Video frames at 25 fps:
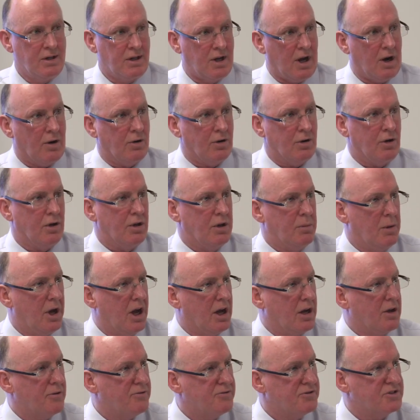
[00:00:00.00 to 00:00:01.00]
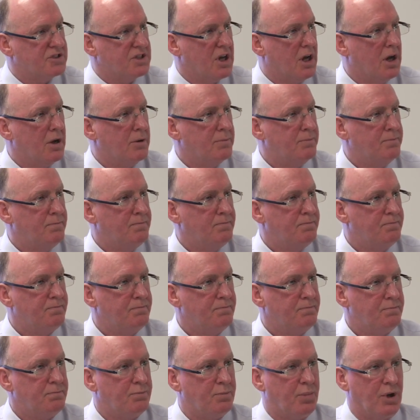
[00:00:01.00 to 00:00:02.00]
currently on the market for sale.
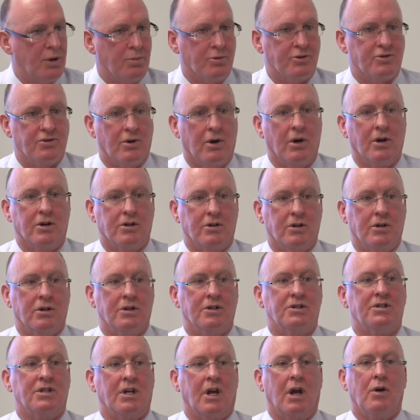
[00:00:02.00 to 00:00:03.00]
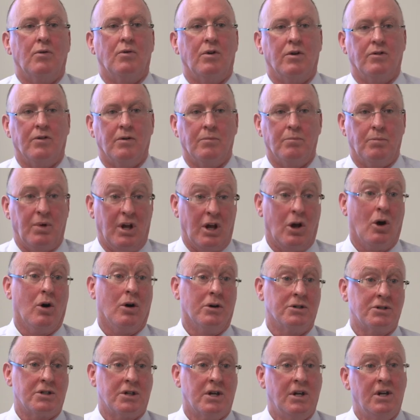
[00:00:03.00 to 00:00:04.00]
People trying to get rid of them
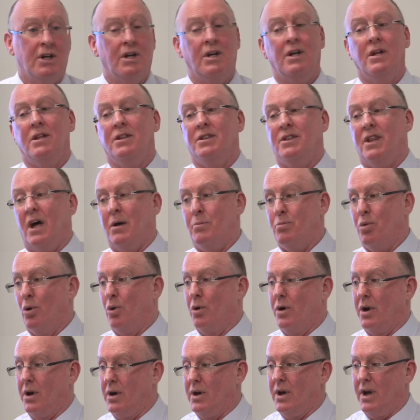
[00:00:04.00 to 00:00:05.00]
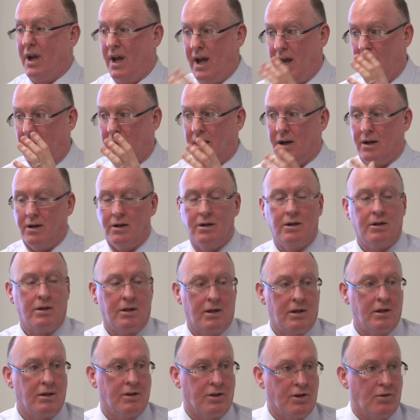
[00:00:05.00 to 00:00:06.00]
because they bought it at
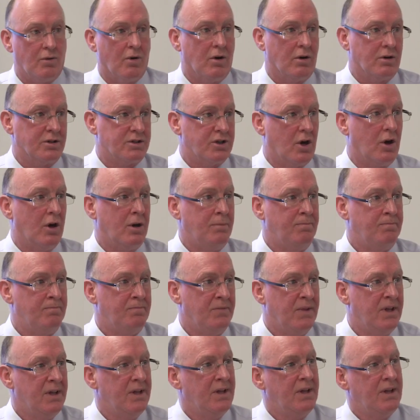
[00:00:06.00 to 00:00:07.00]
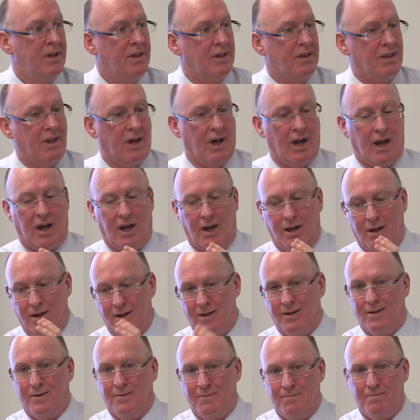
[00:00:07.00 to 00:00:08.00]
the wrong time. They
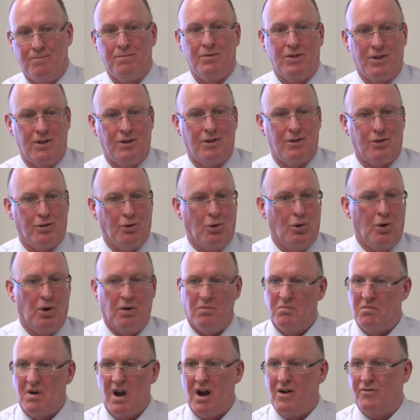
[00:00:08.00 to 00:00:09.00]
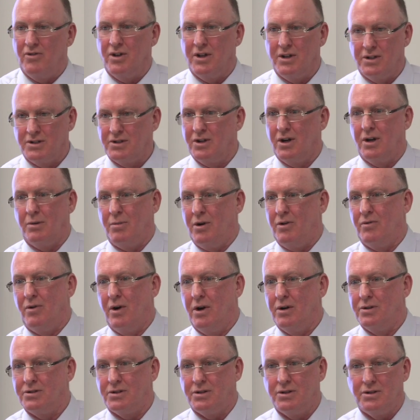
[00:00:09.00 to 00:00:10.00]
thought everything was going to be
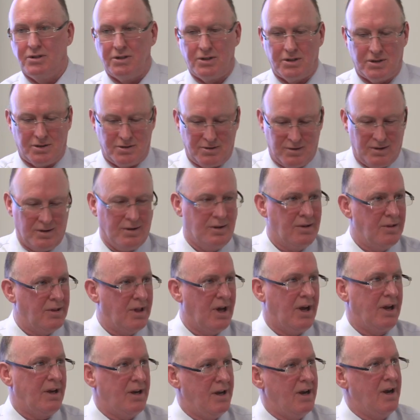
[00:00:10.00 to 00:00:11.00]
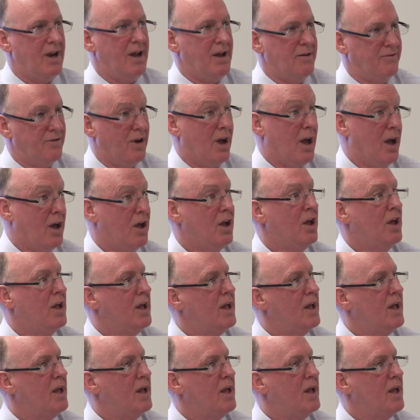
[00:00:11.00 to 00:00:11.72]
roses. They never